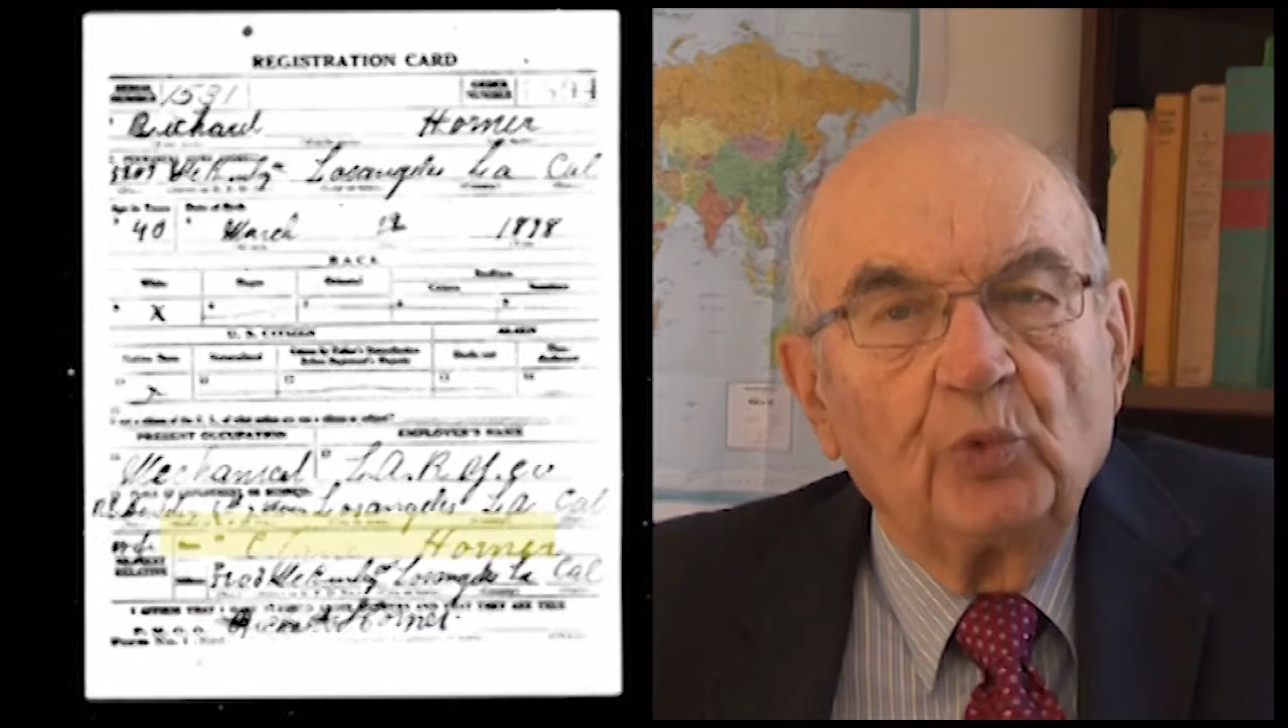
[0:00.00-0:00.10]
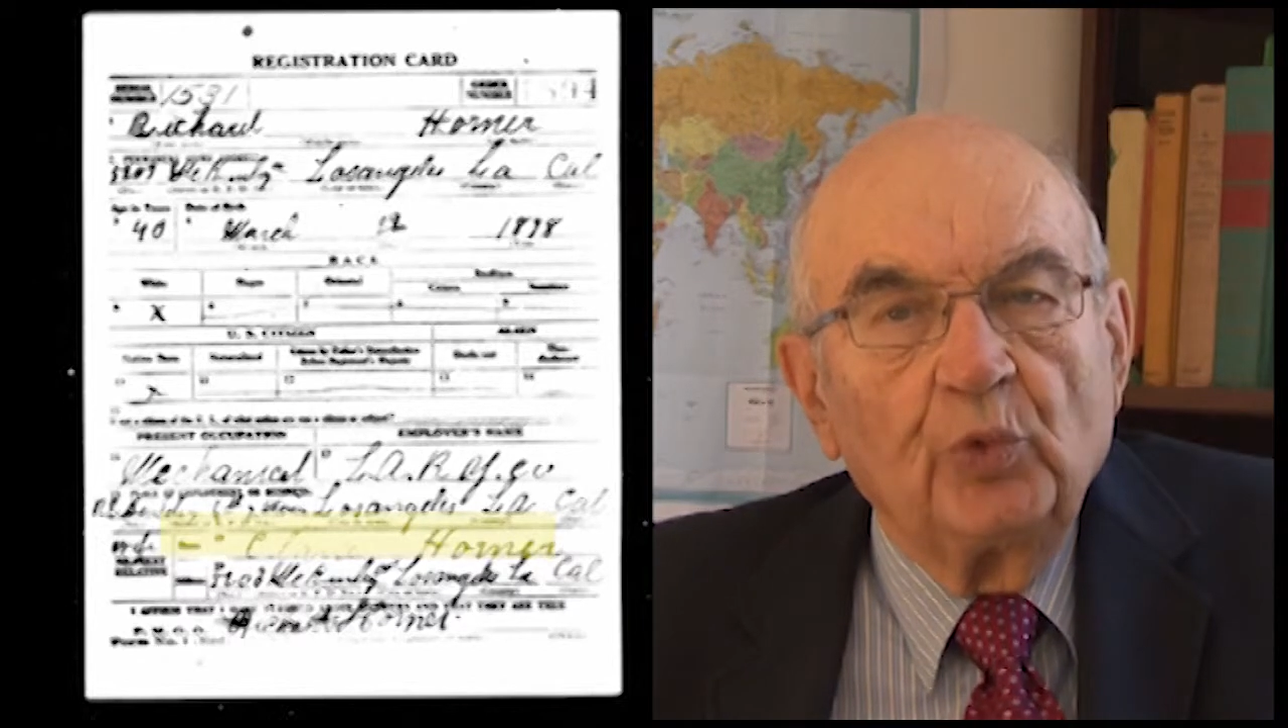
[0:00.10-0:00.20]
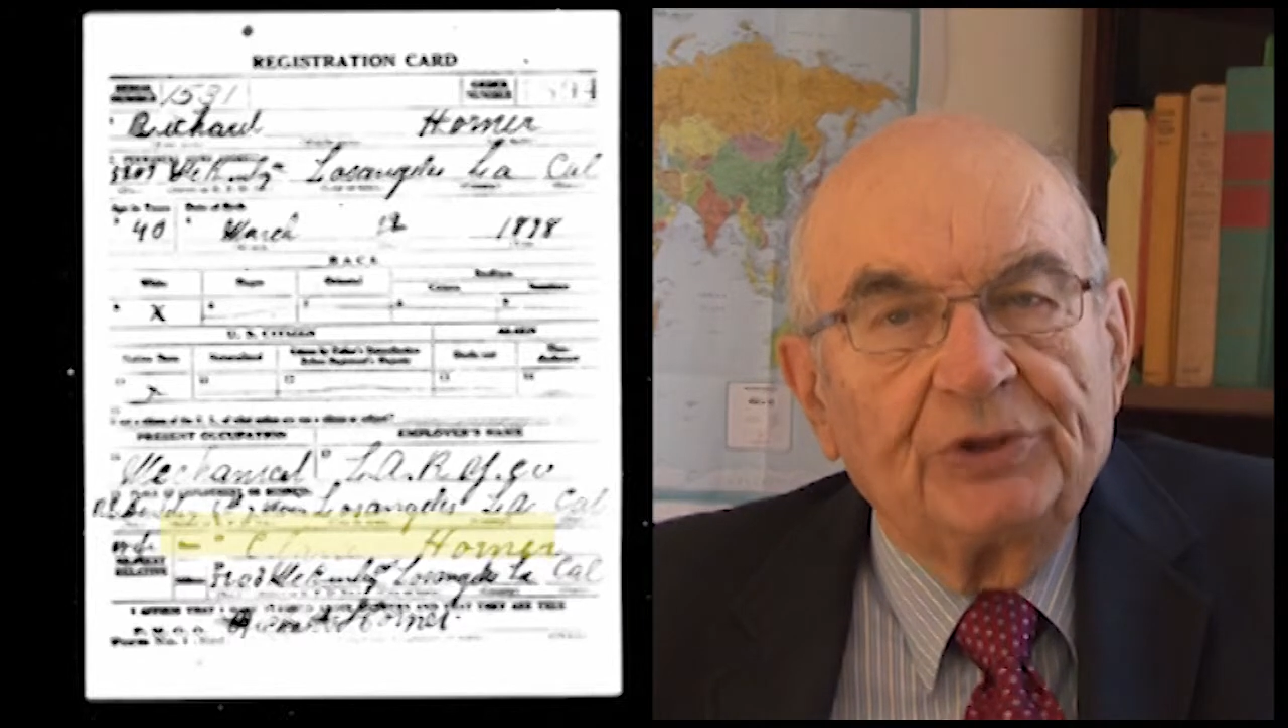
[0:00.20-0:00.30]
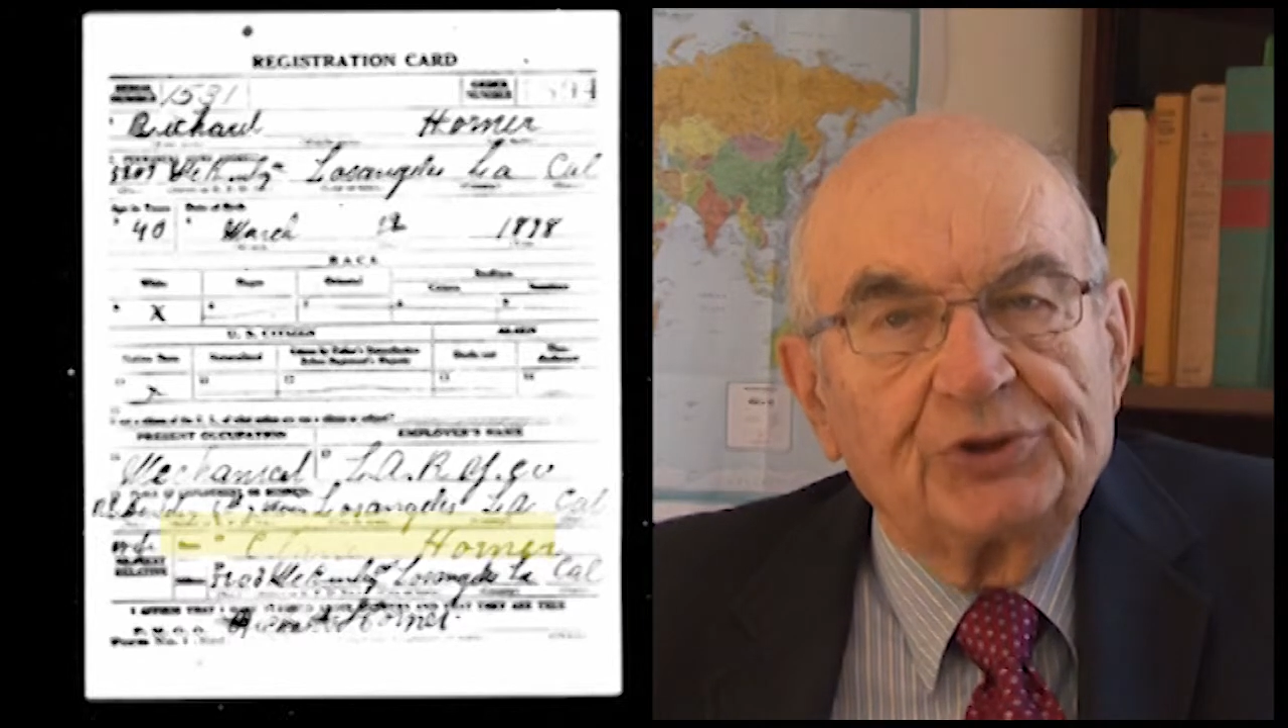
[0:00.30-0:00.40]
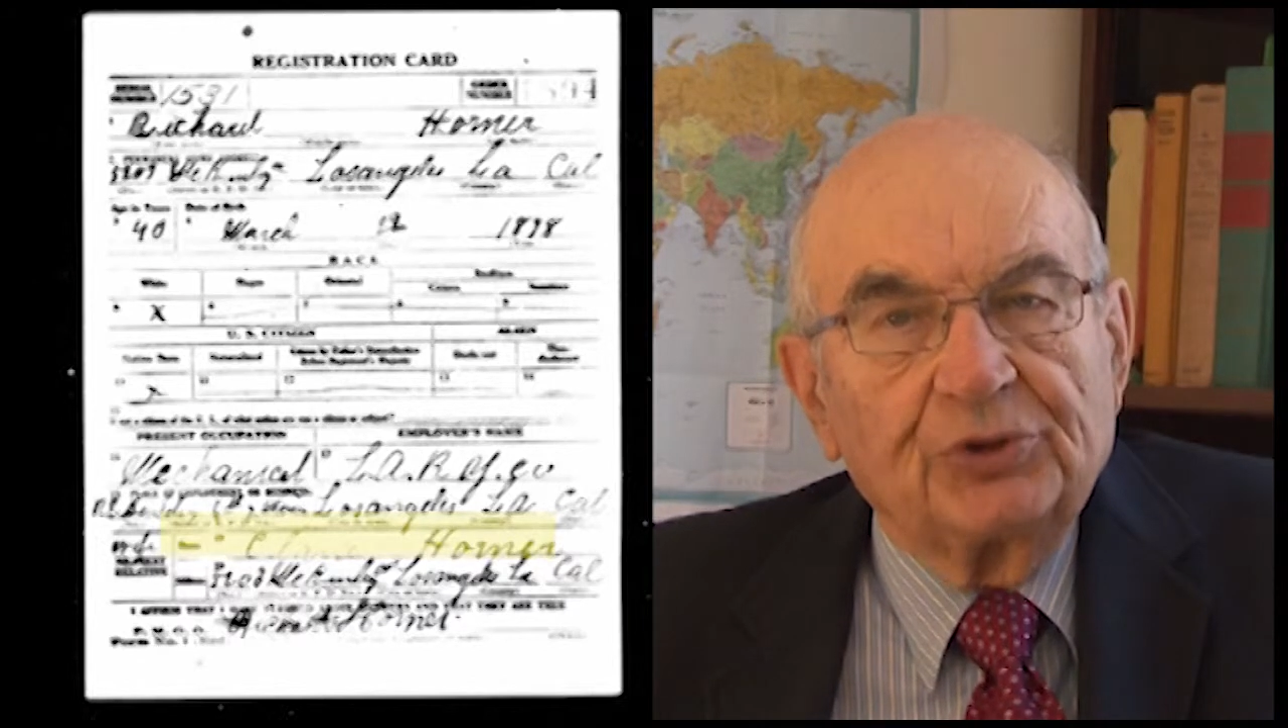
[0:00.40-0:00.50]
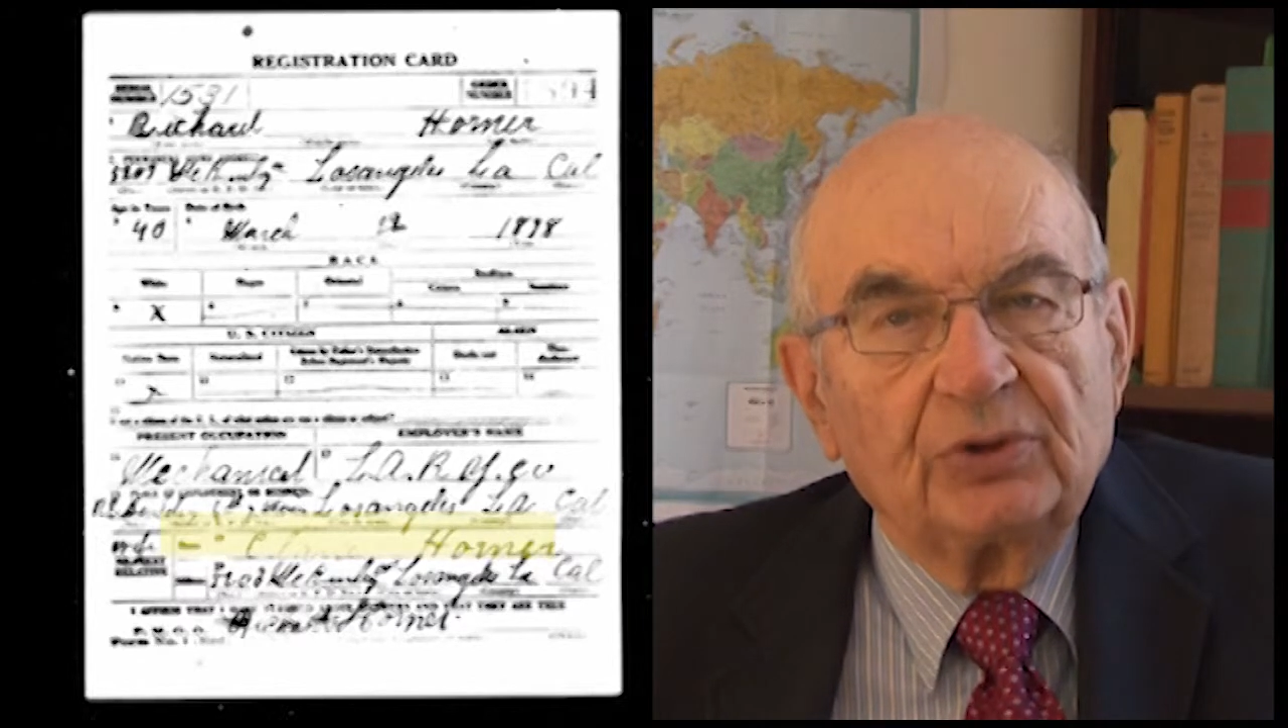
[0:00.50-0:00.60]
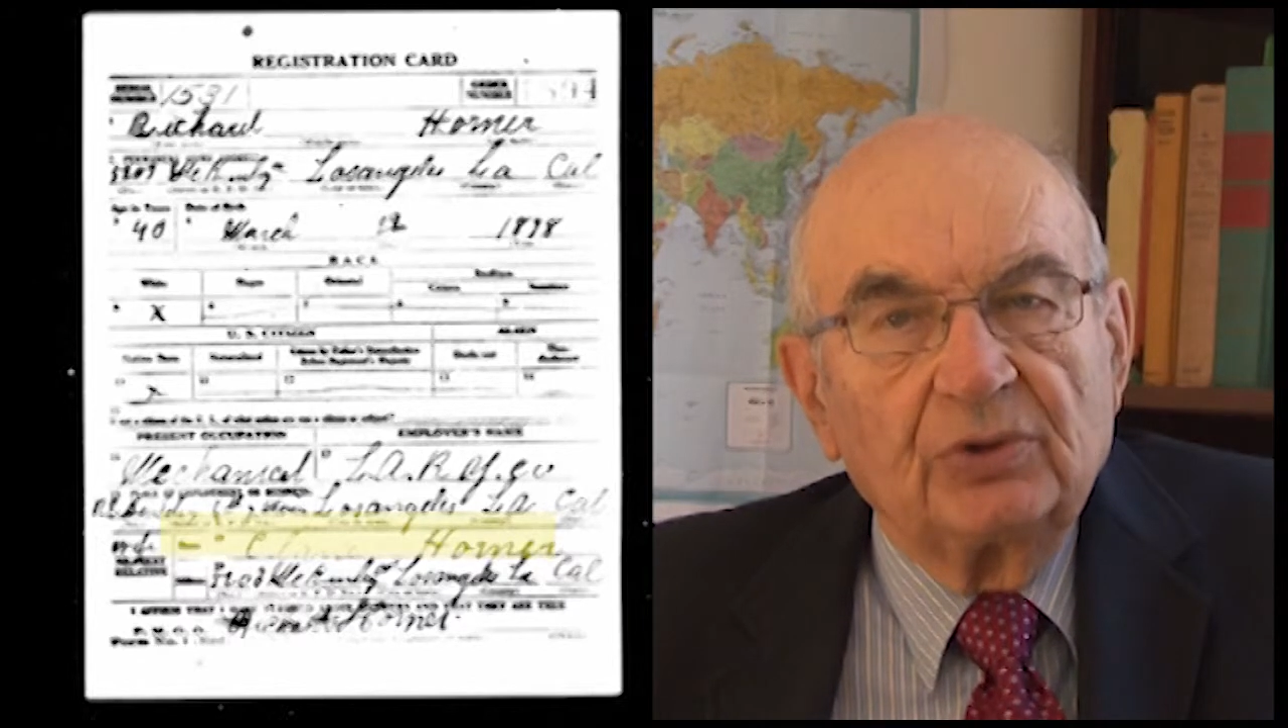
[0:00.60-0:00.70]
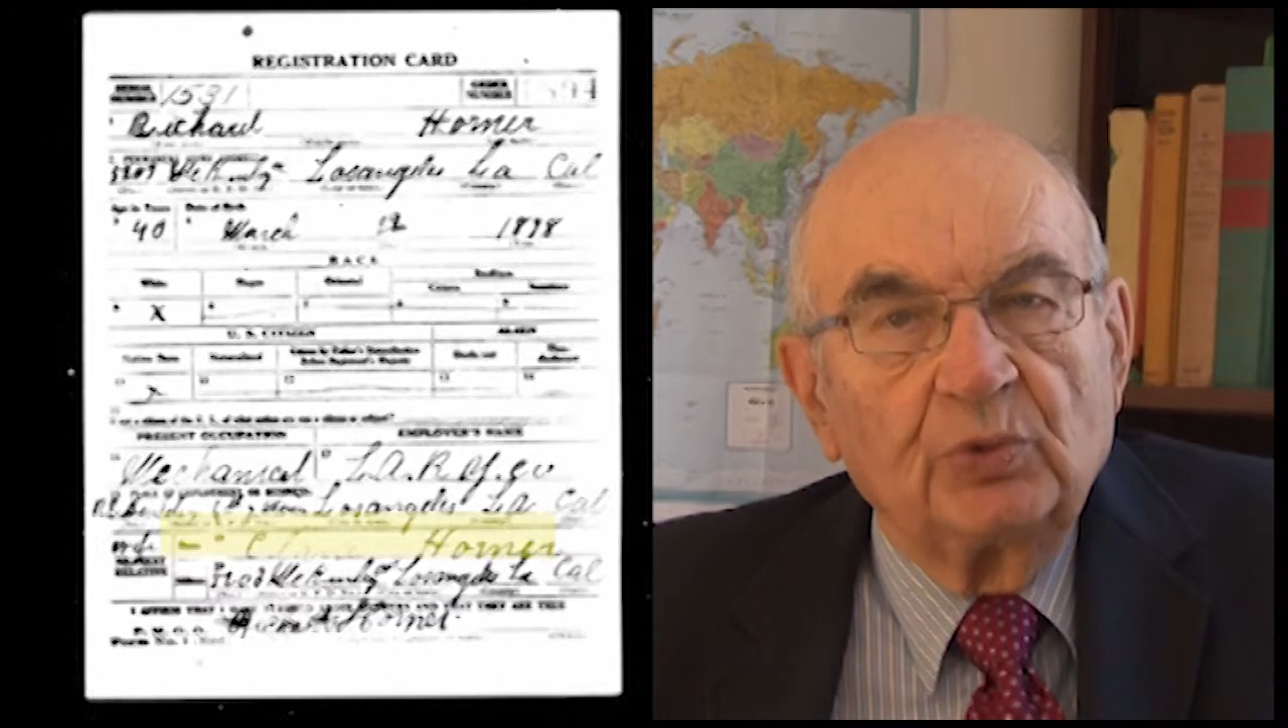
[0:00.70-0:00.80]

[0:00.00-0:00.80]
Richard,